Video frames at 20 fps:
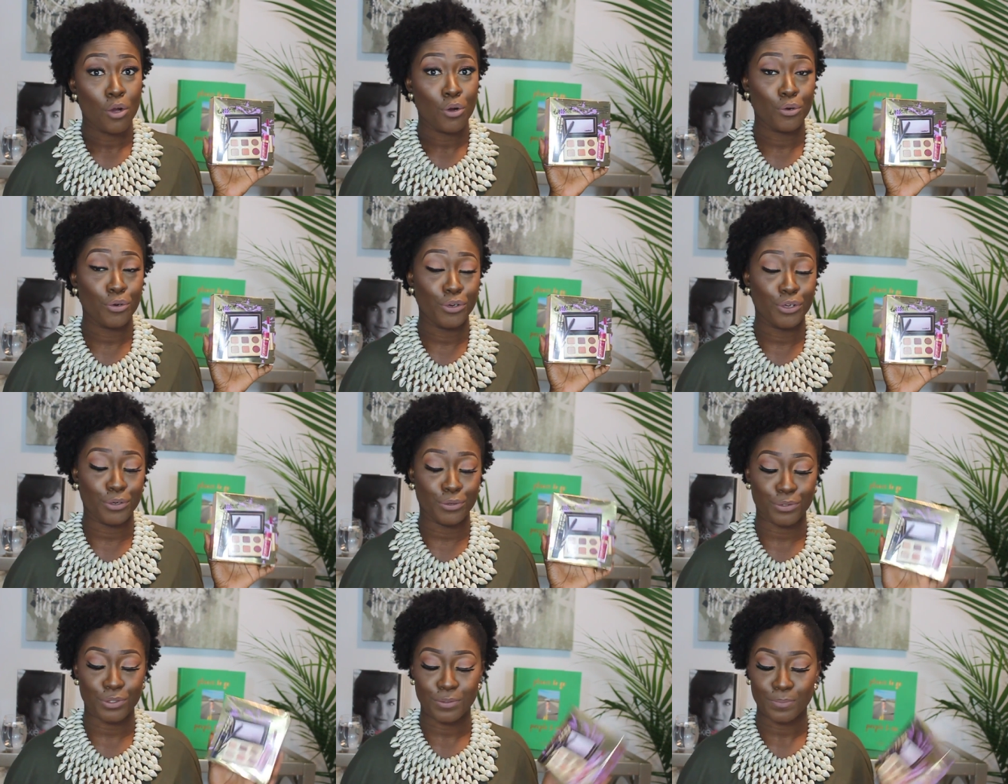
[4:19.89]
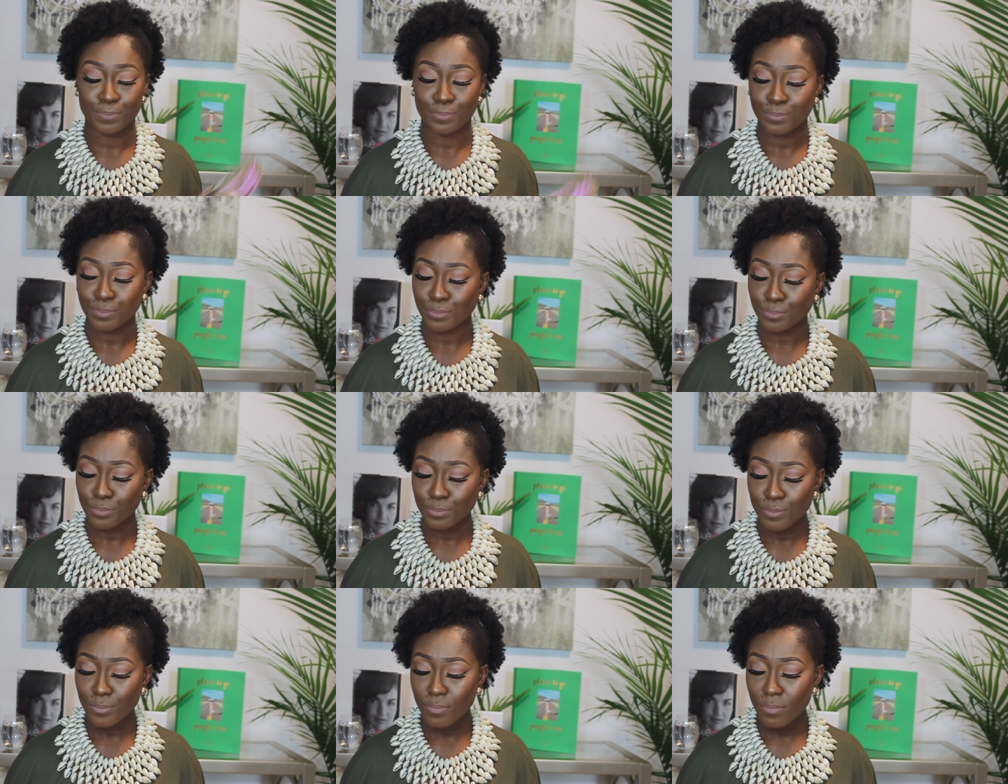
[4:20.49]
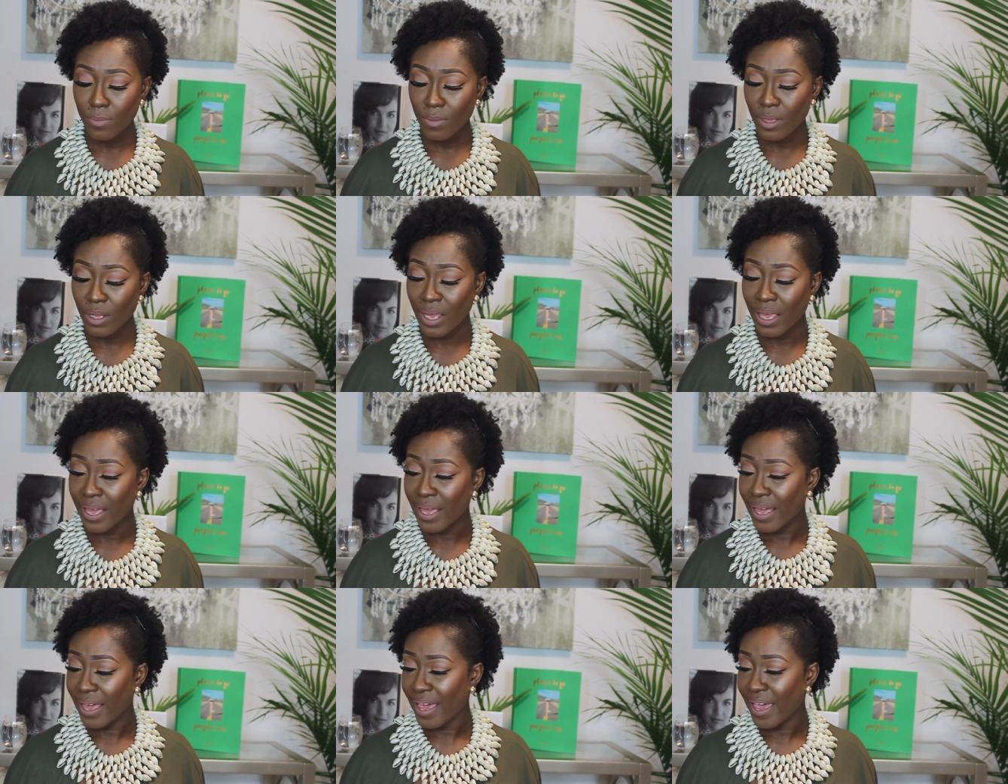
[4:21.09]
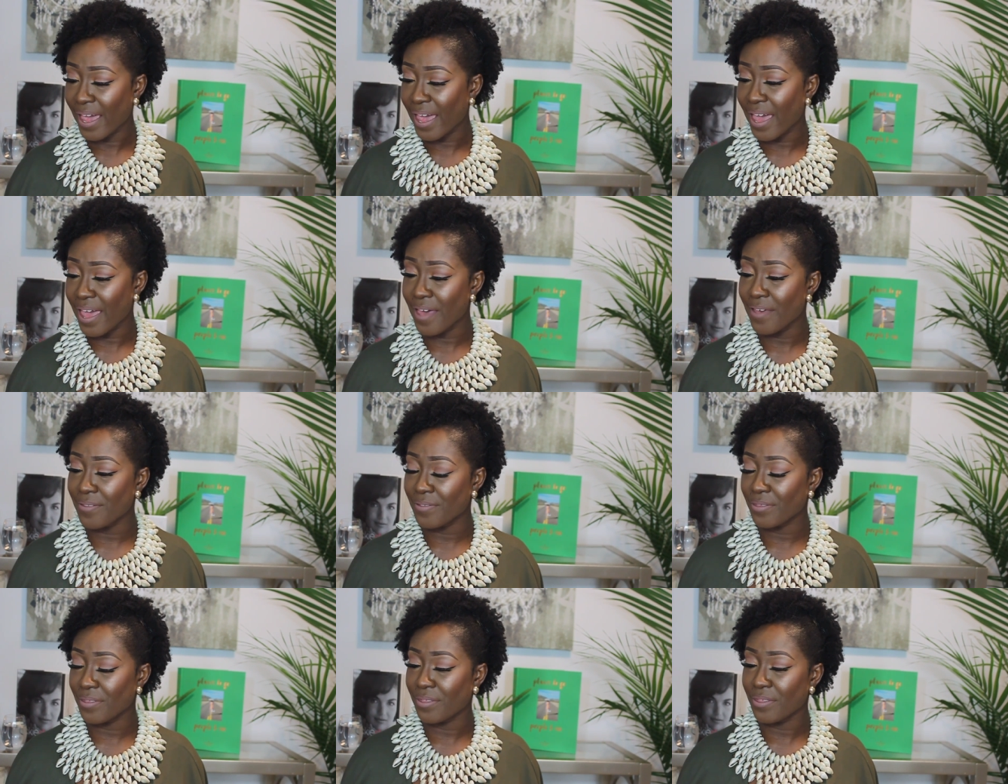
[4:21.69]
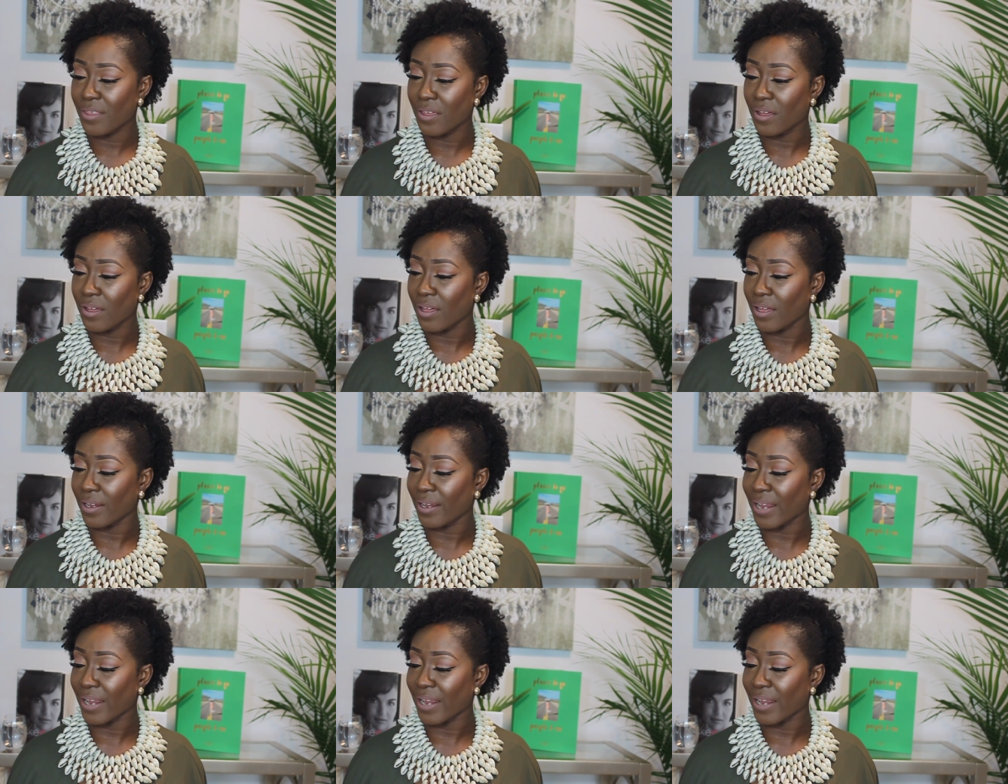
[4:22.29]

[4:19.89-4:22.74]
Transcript: who knows and the